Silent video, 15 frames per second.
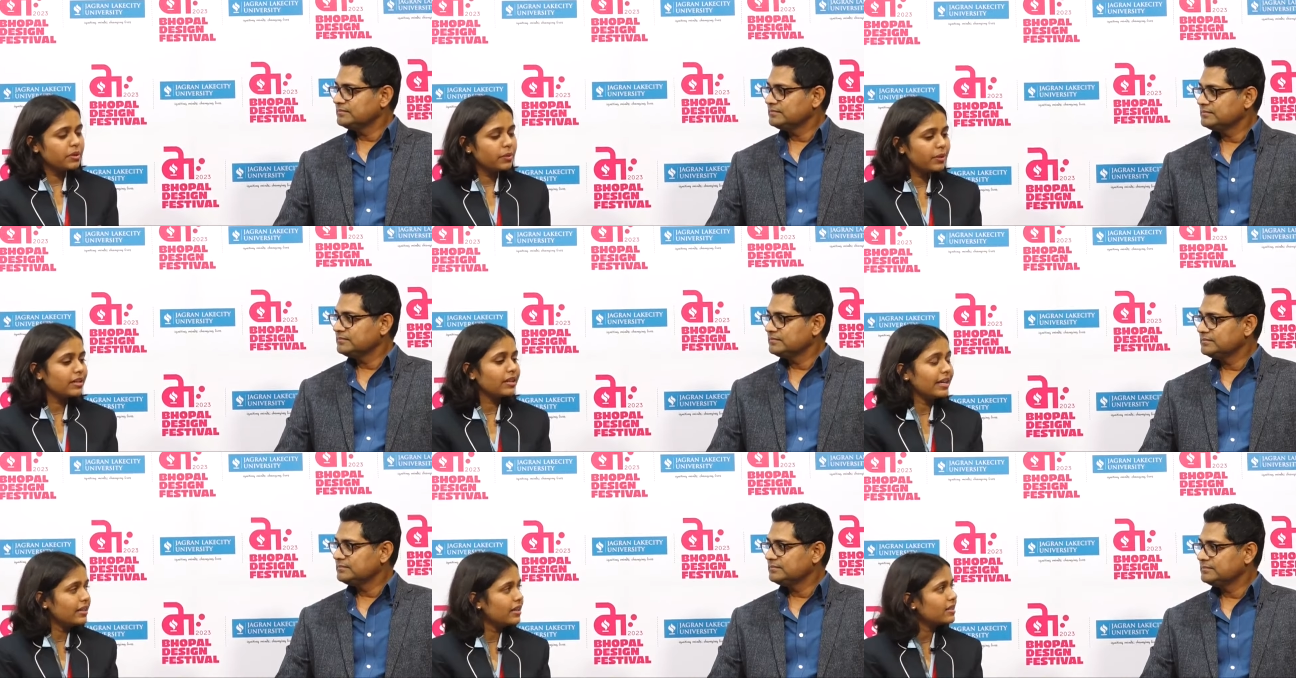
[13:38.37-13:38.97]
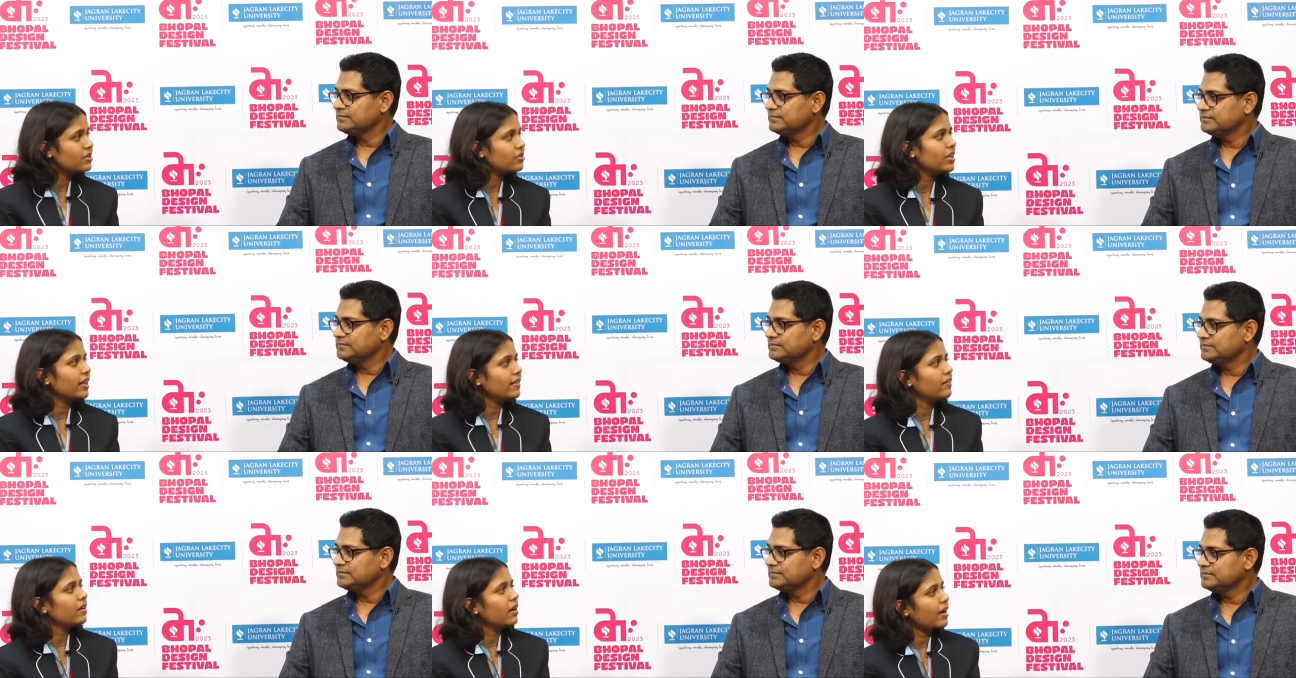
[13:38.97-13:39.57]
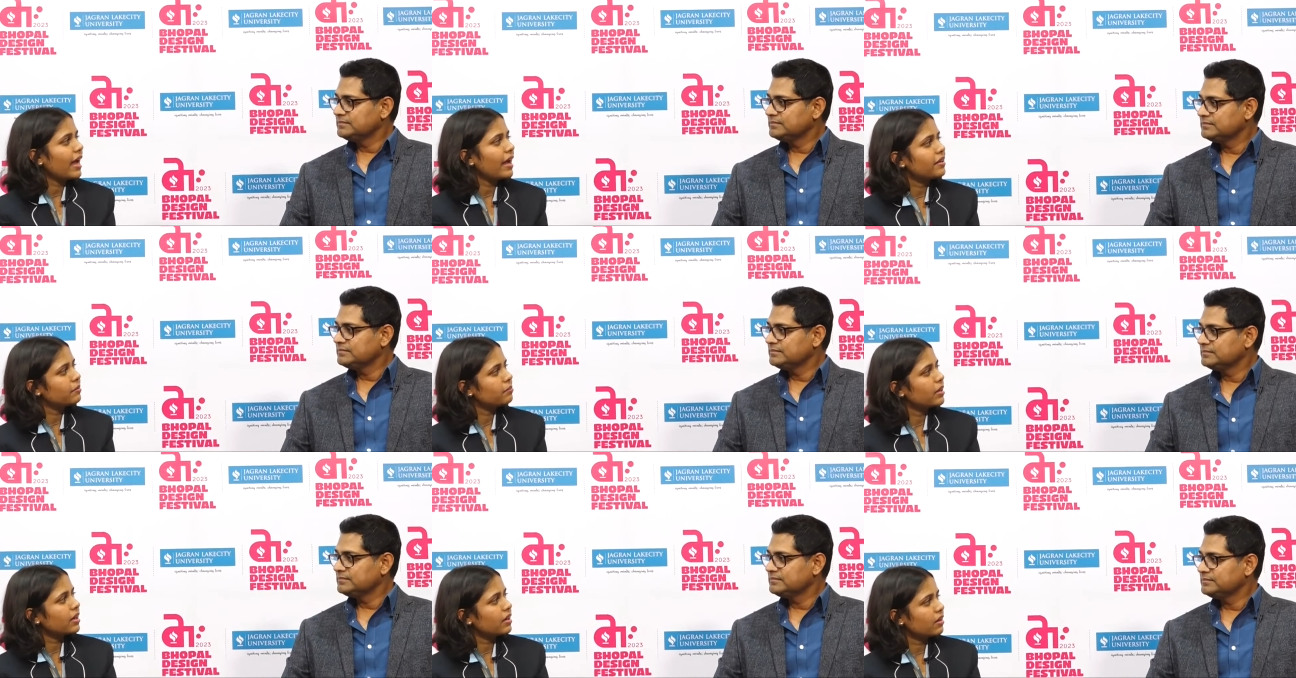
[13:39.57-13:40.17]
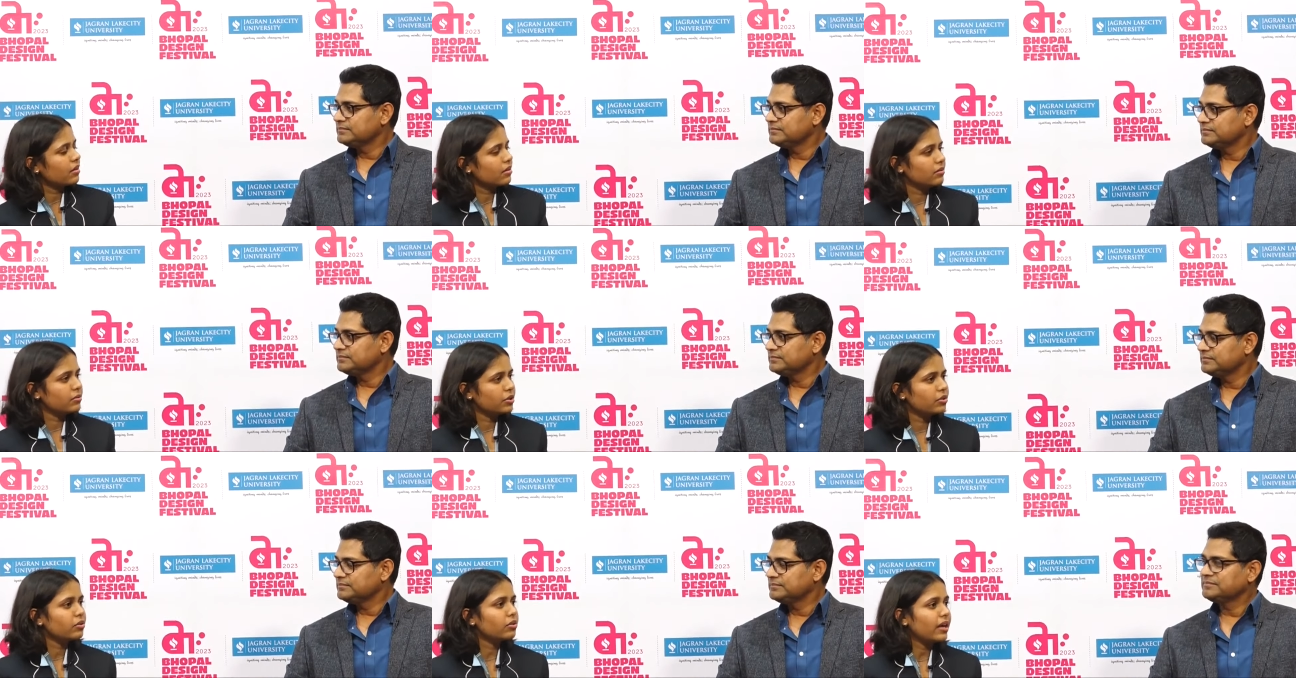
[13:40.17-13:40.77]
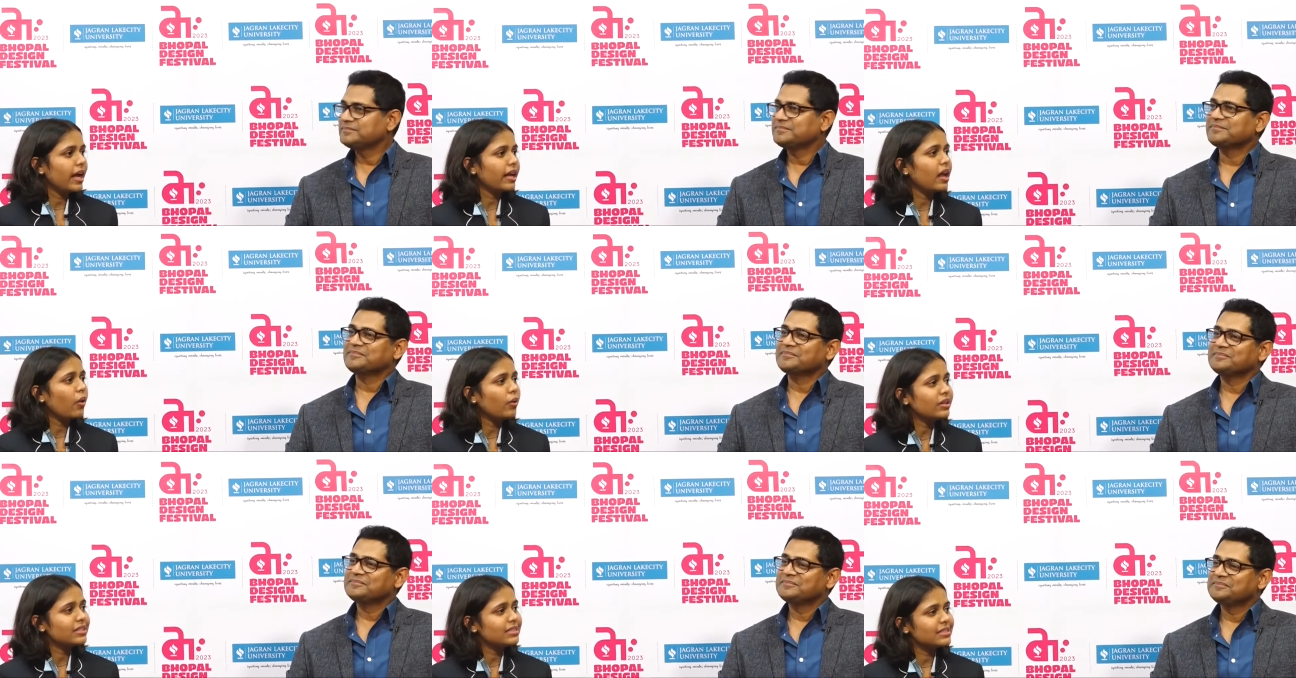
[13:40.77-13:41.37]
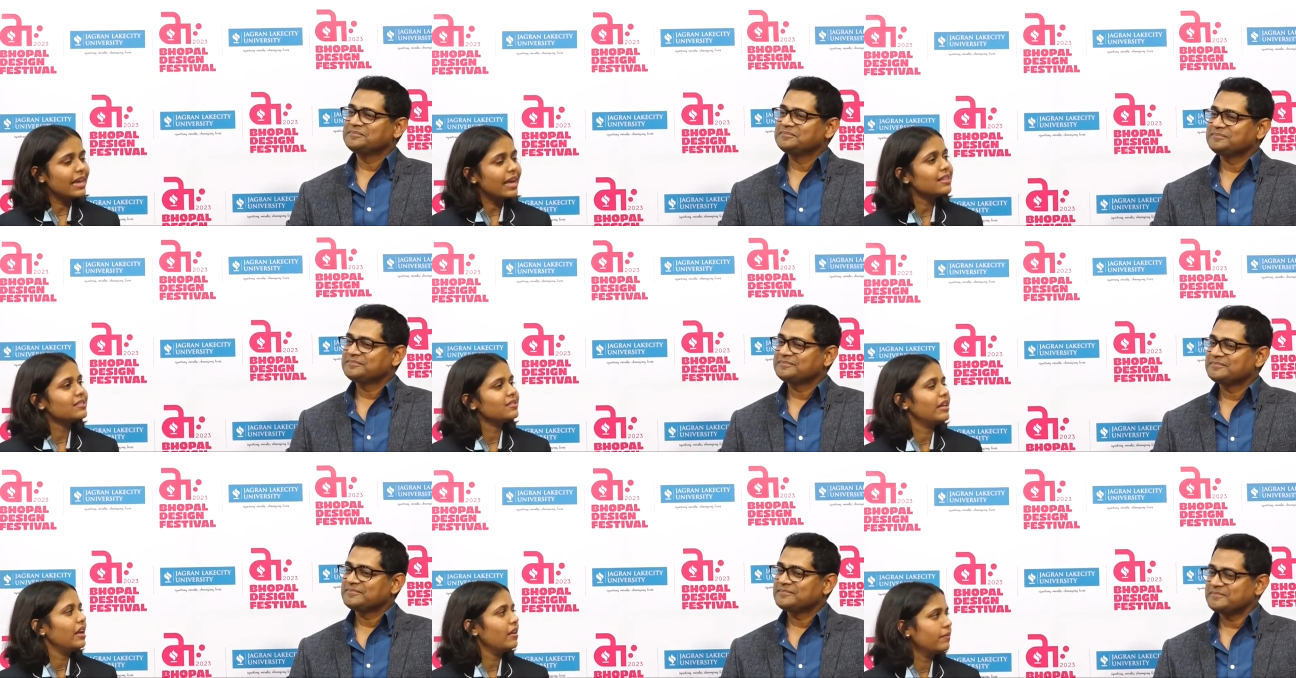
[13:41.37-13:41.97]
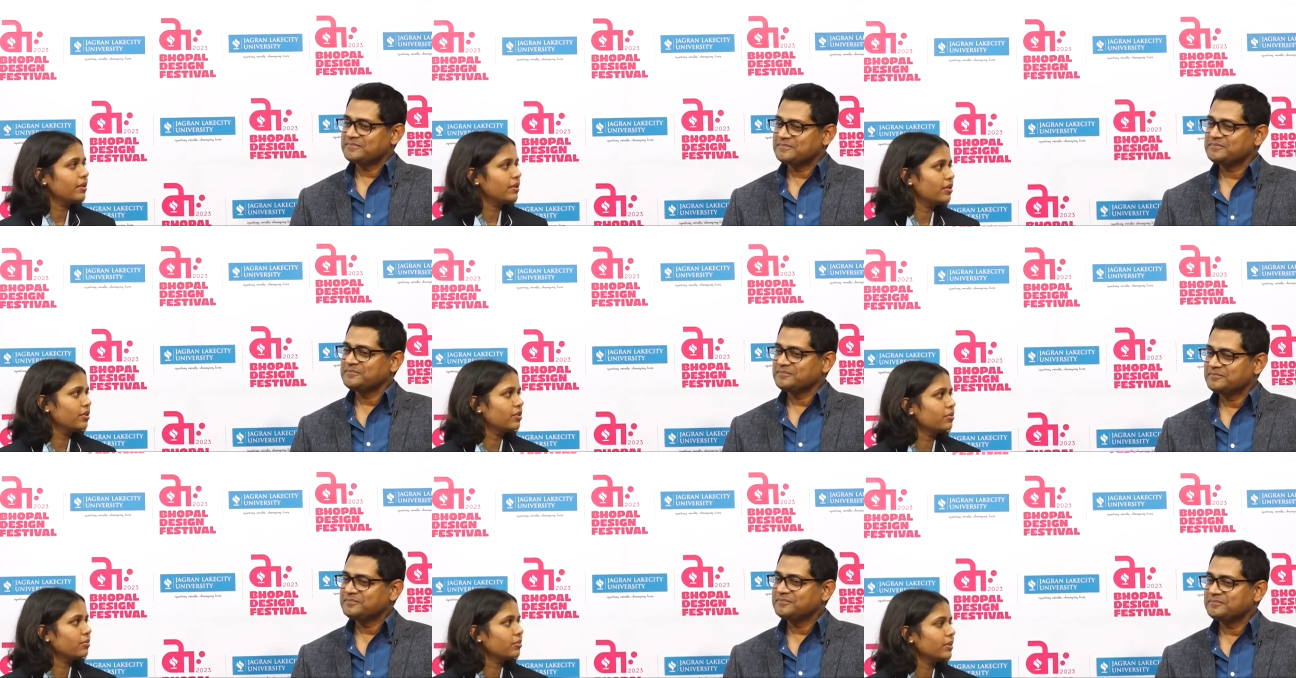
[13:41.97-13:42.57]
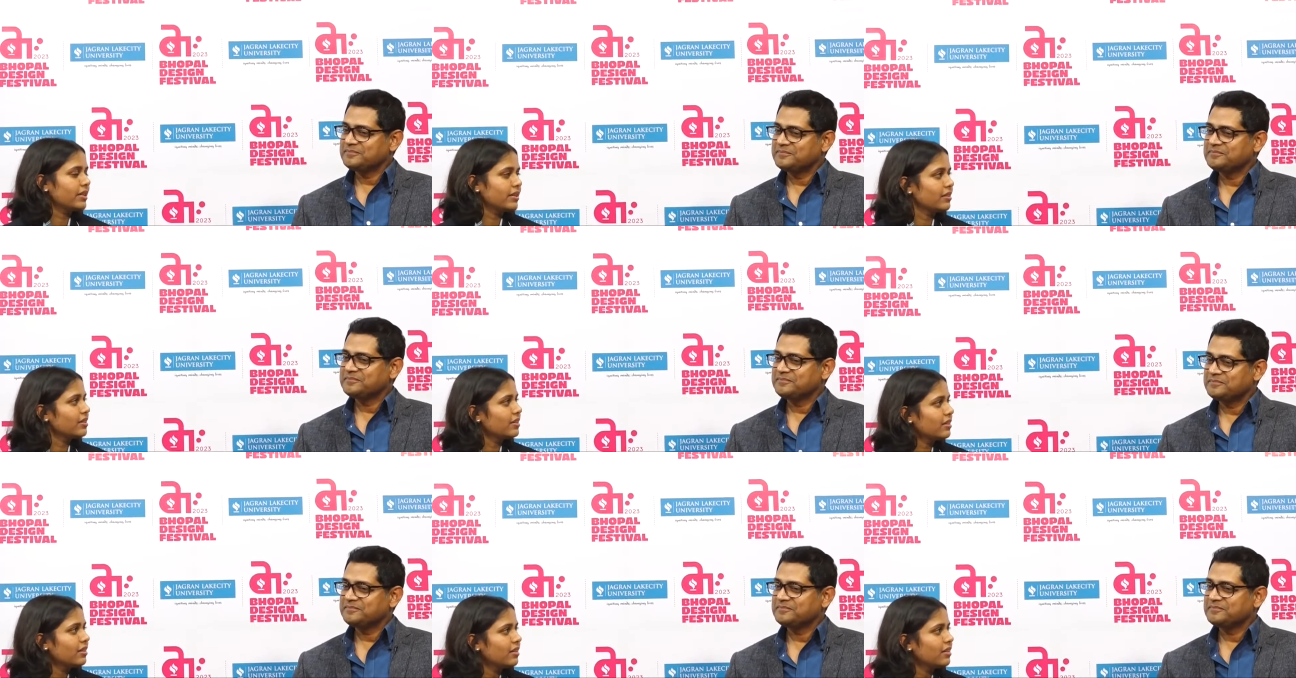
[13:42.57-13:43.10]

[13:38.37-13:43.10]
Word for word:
Speaker 1: between the industry and the academic, you know, and how it stands relevant to it?